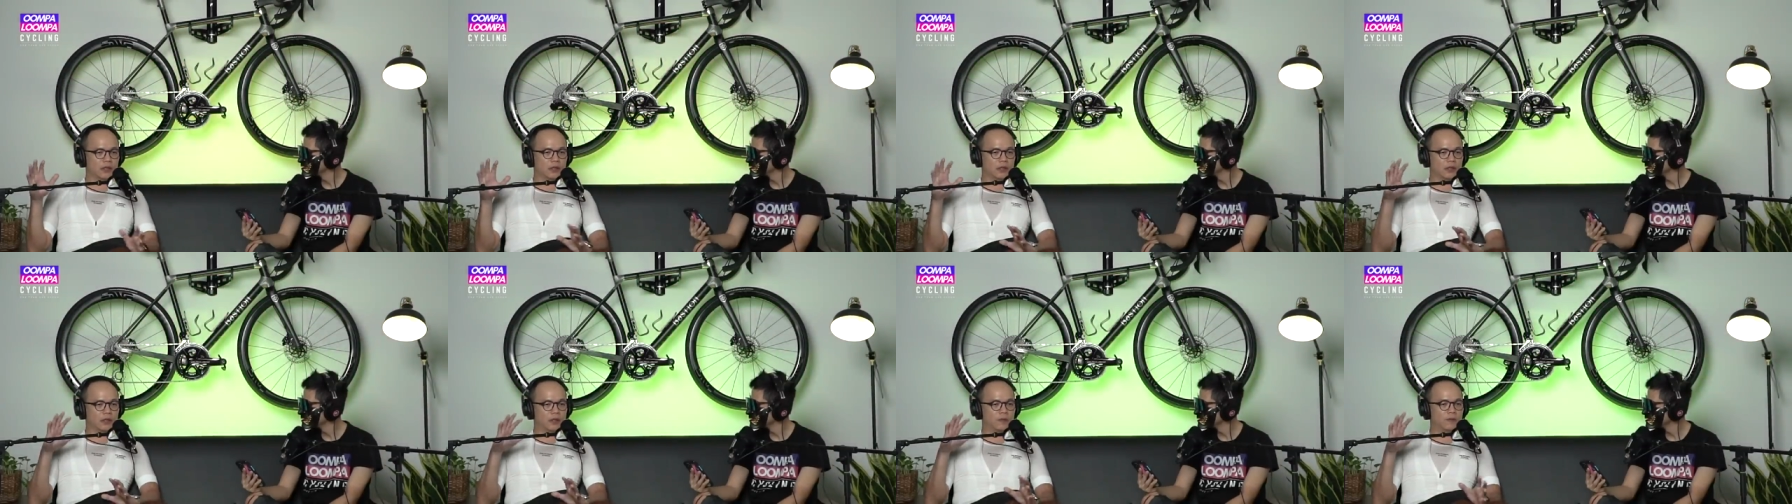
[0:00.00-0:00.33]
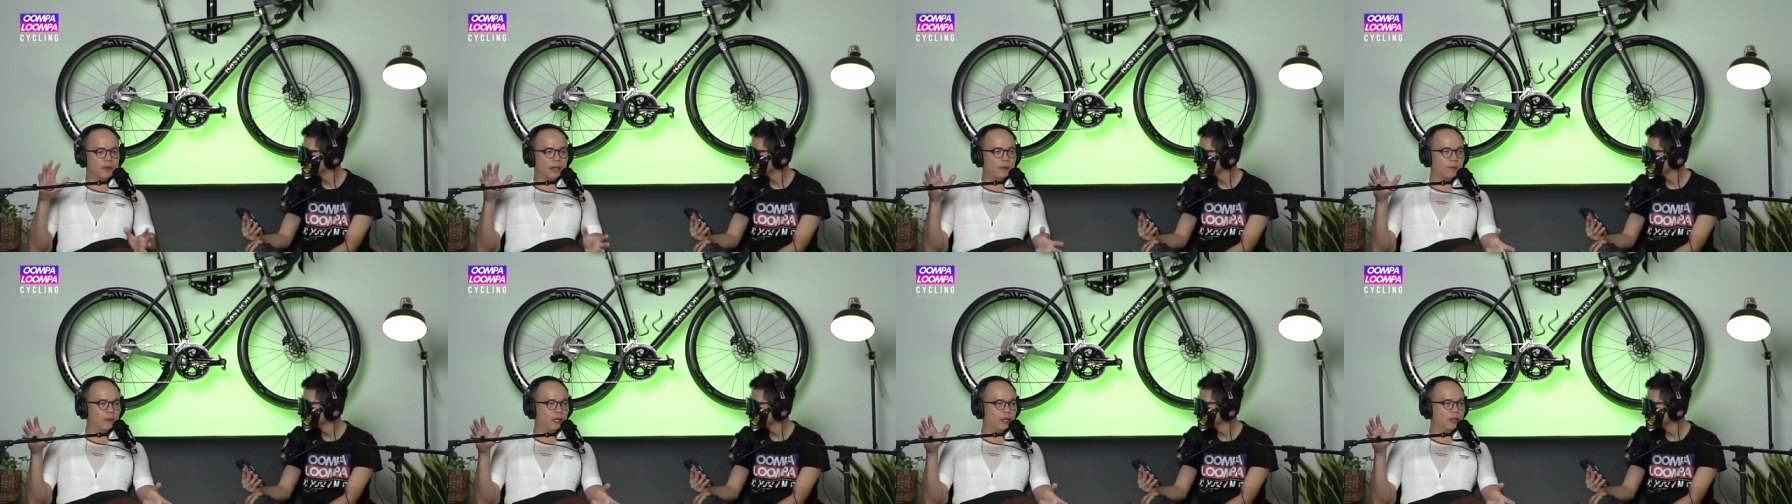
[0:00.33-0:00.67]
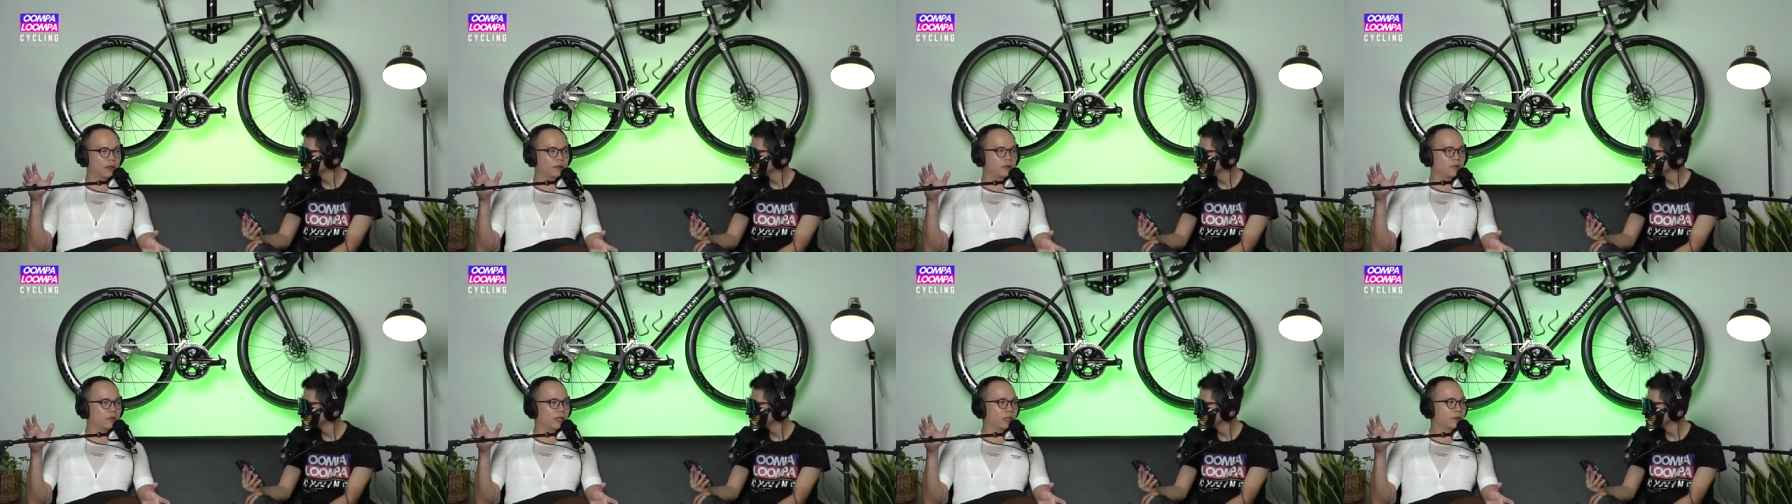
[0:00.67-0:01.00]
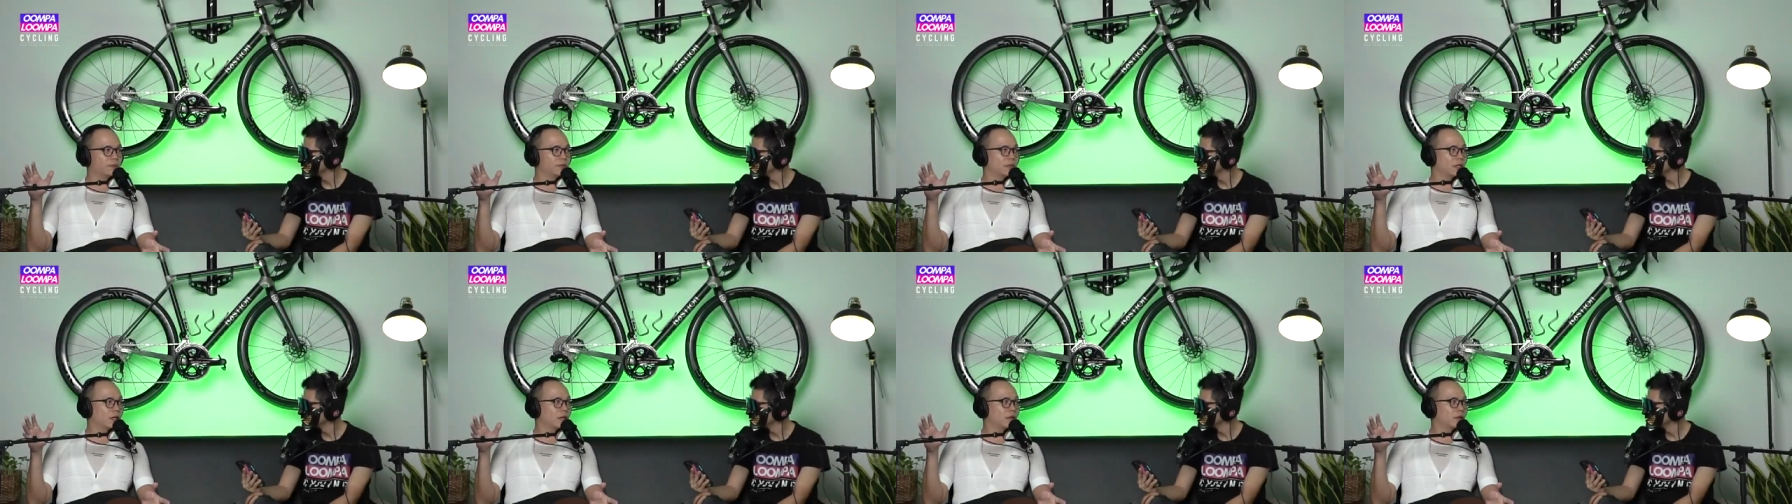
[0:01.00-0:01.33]
Give my bike a
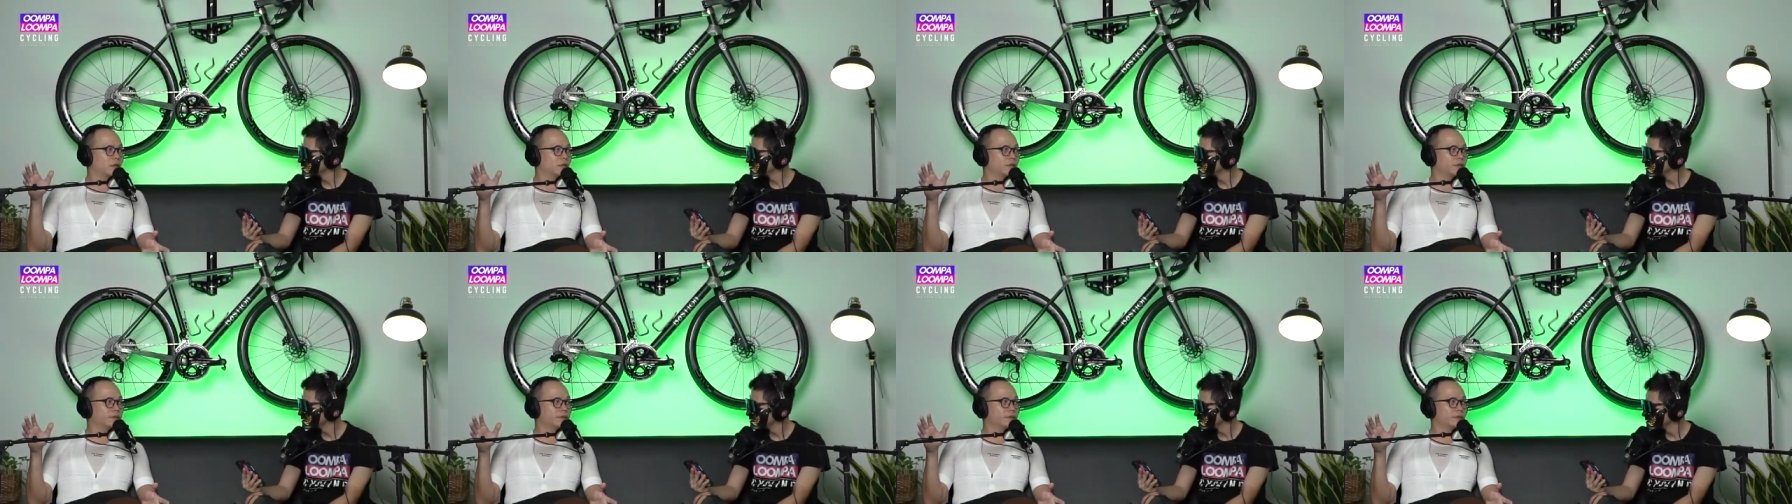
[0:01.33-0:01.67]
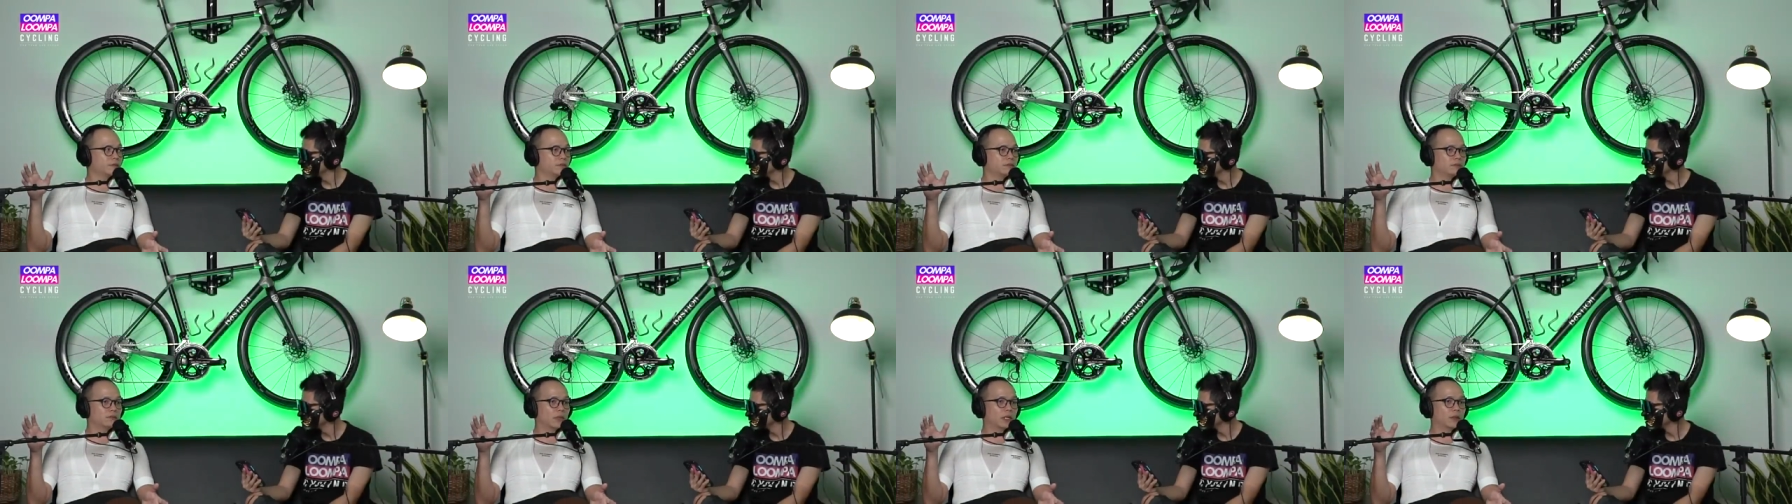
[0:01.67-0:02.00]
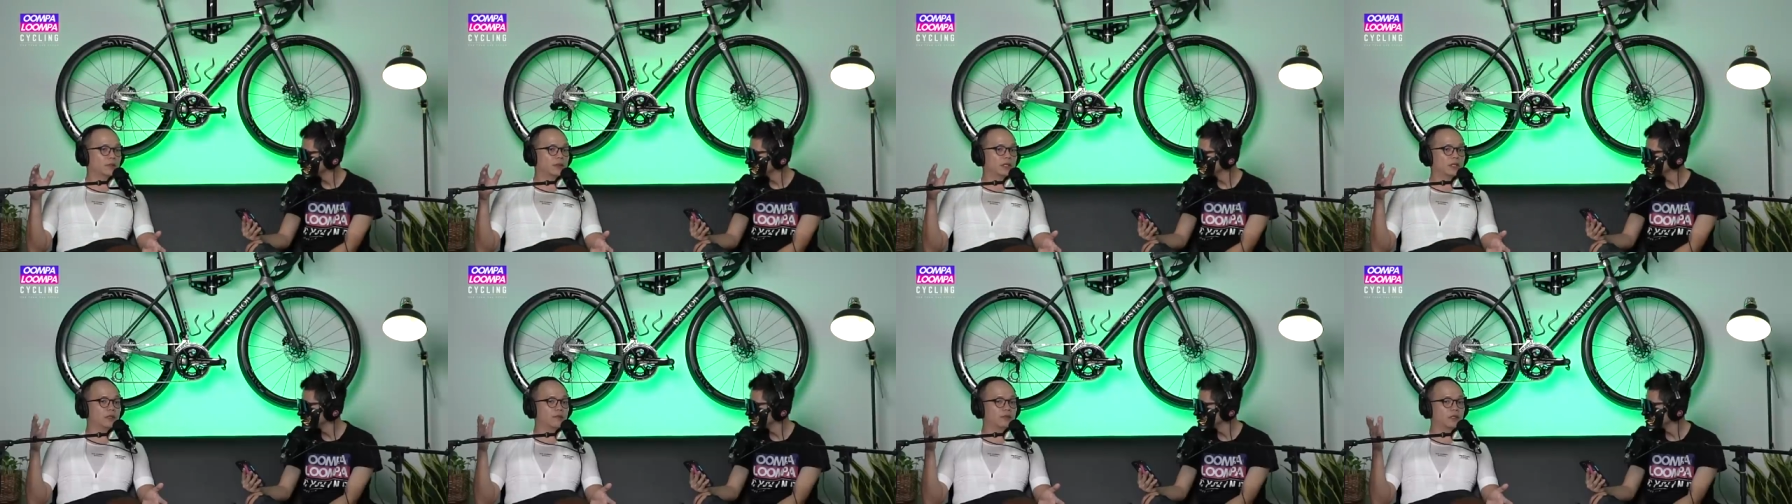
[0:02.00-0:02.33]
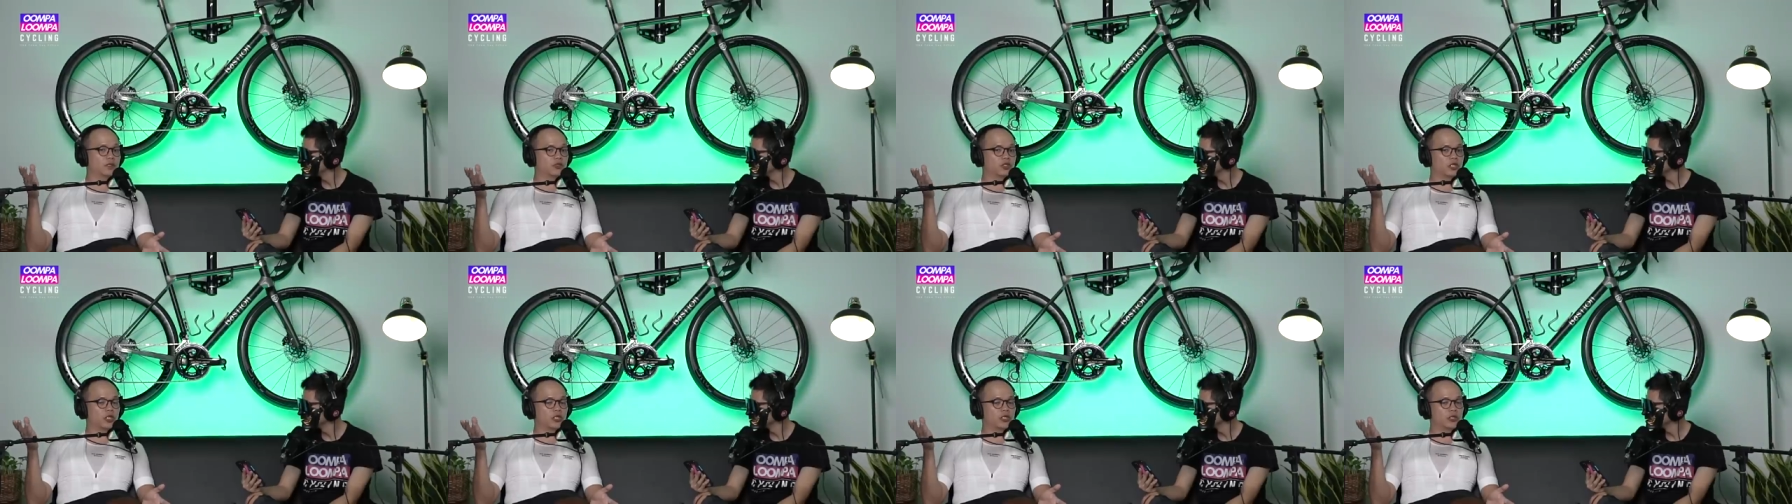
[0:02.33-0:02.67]
wipe down maybe if
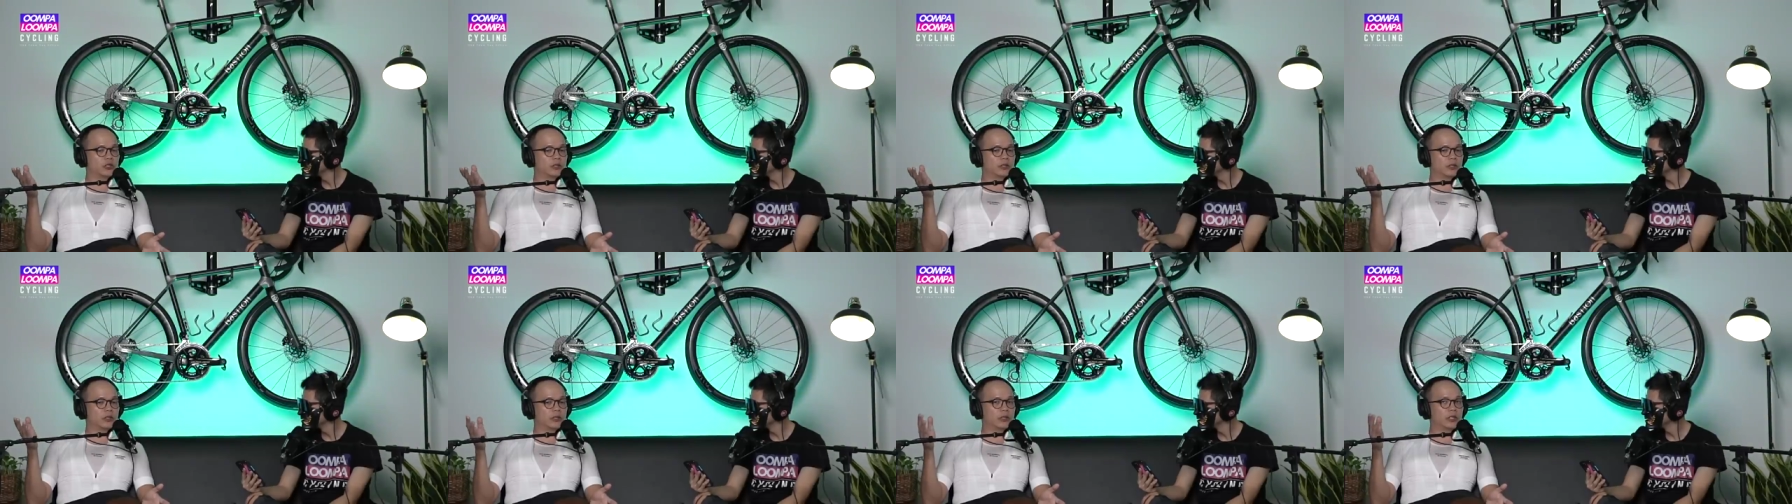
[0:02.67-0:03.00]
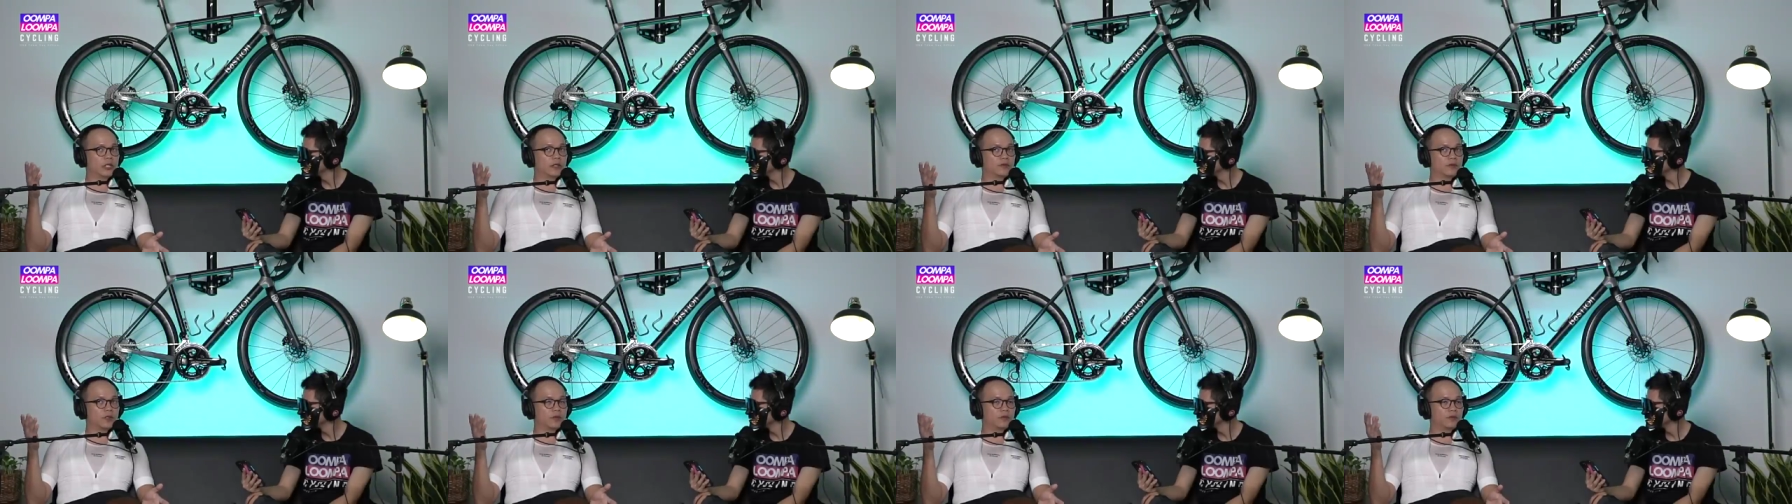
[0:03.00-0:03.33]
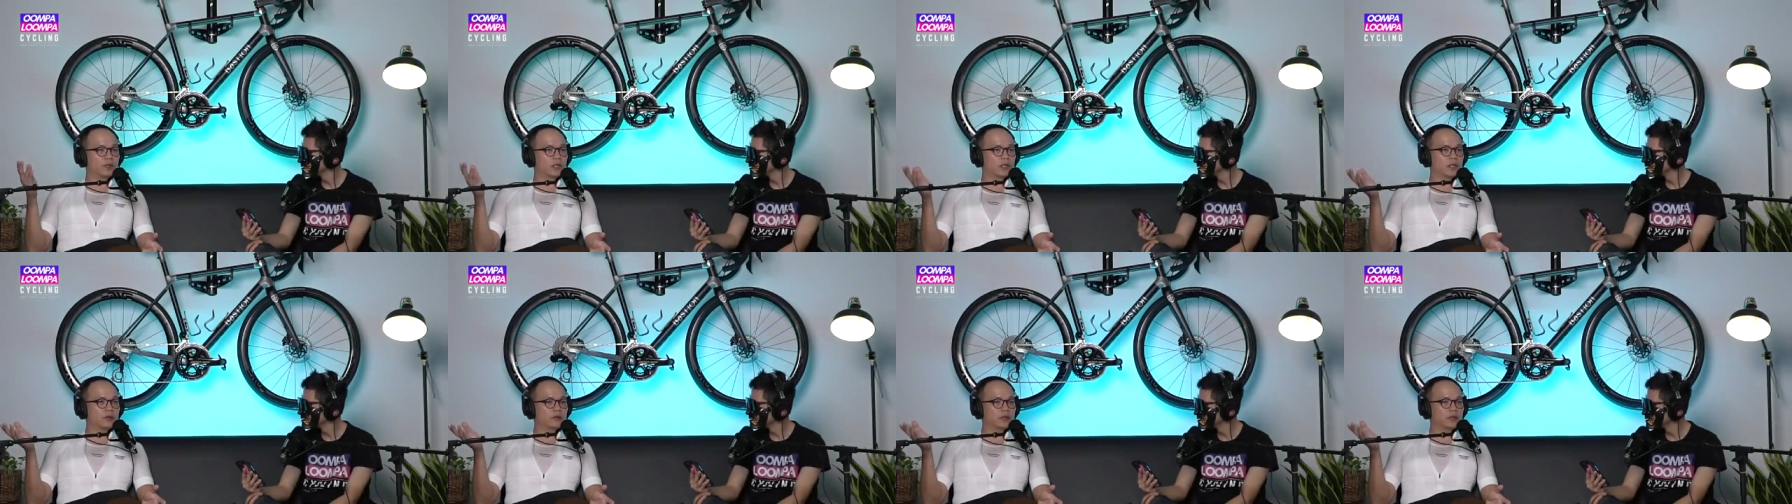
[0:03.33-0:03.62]
the chain is dirty after rain,